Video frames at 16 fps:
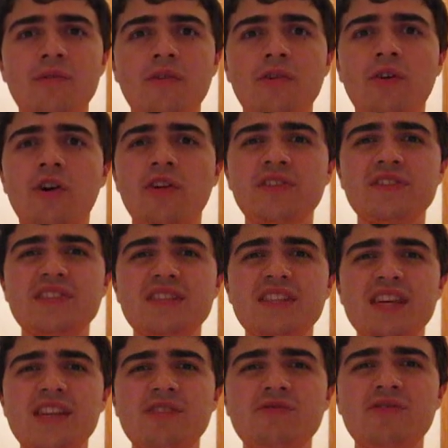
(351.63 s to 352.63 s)
all the
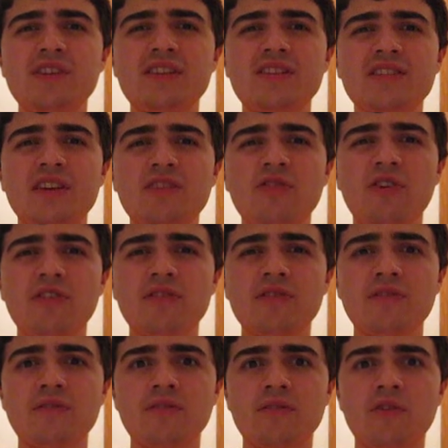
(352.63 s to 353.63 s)
sceneries and
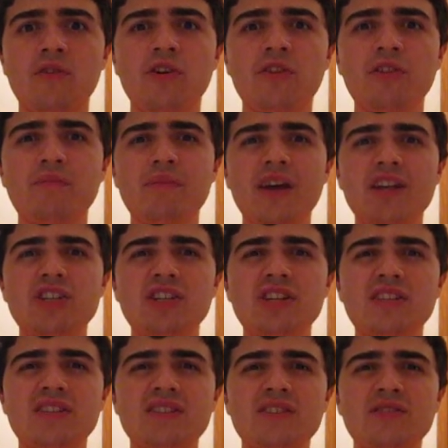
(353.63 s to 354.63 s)
all the
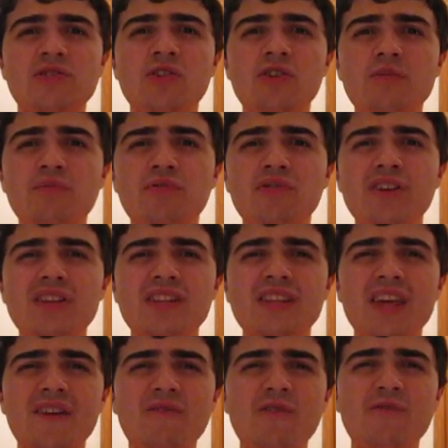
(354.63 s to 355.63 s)
missions look pretty
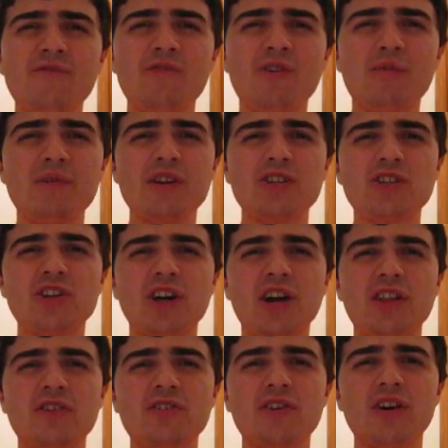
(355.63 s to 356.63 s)
different from each
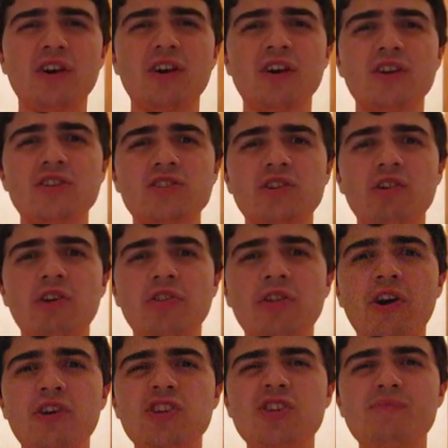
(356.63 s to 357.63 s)
other. So
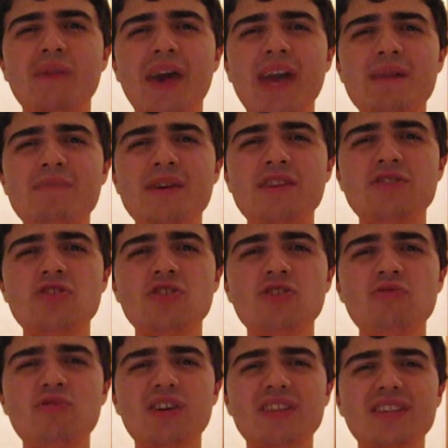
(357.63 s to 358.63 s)
although you may be
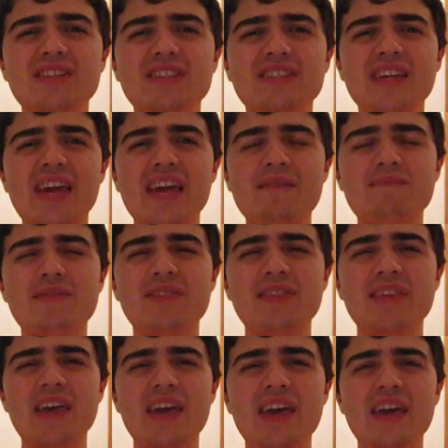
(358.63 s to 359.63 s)
doing the same
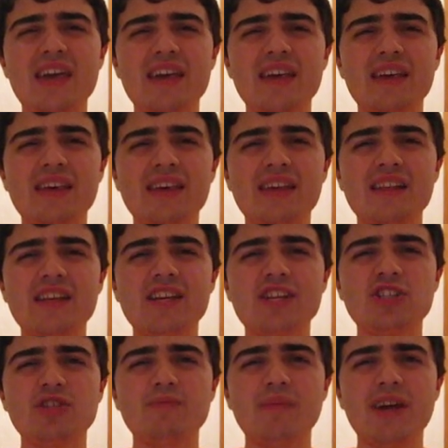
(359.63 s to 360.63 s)
thing in
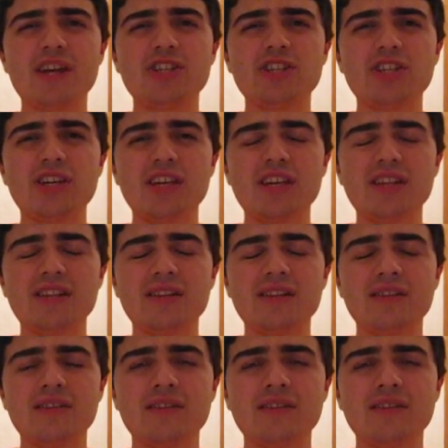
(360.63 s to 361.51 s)
each mission,